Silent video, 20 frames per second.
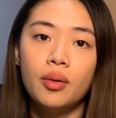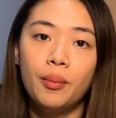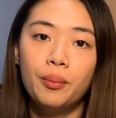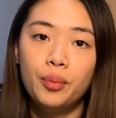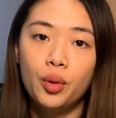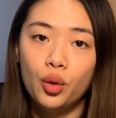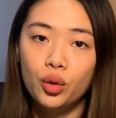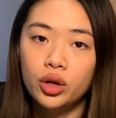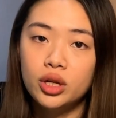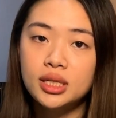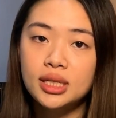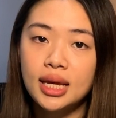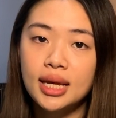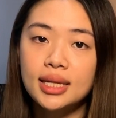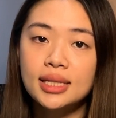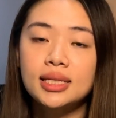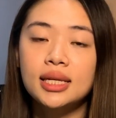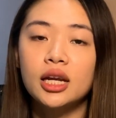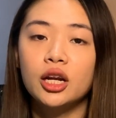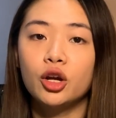
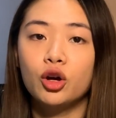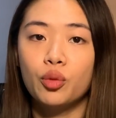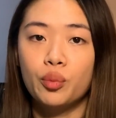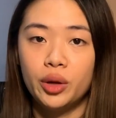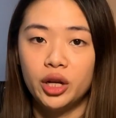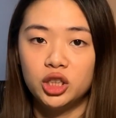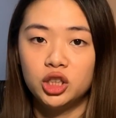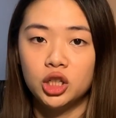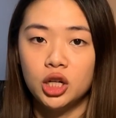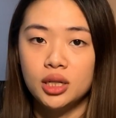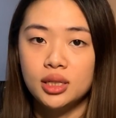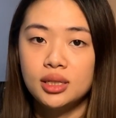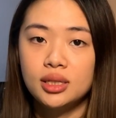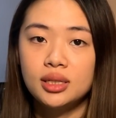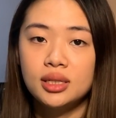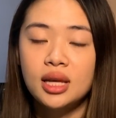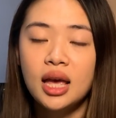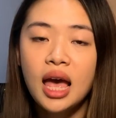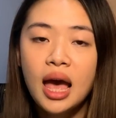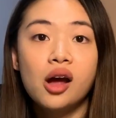bonuses, and
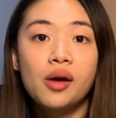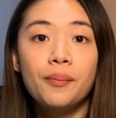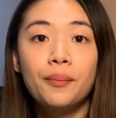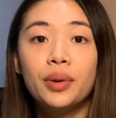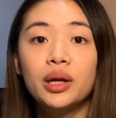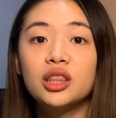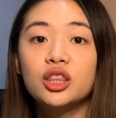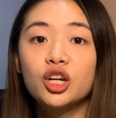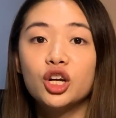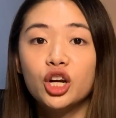commissions. But